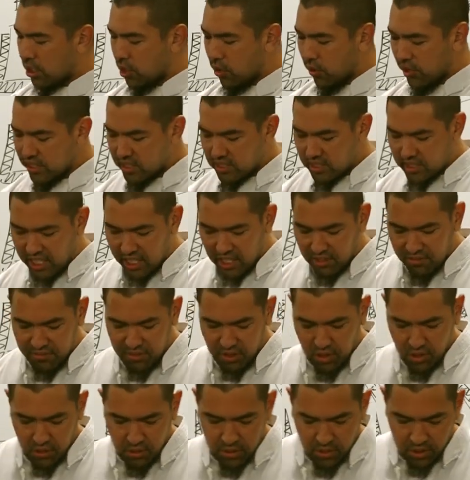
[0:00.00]
Go ahead and take a
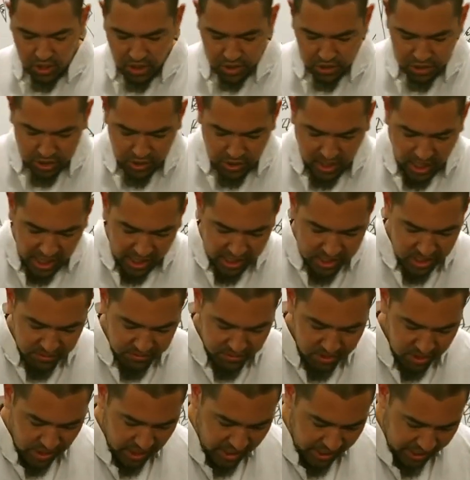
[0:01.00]
few. Close your eyes if you